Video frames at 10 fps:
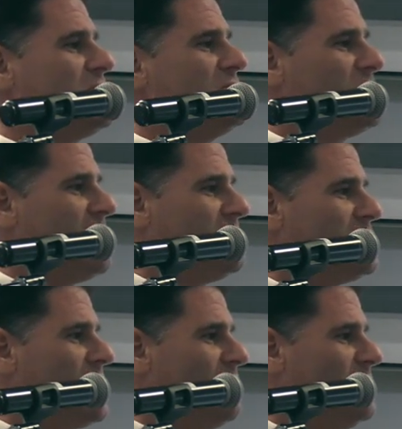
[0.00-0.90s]
67
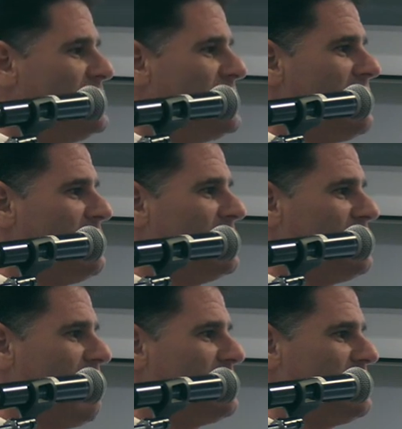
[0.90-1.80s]
settlements that
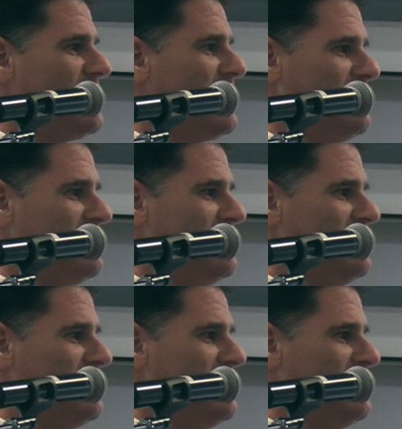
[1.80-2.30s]
everyone talks about.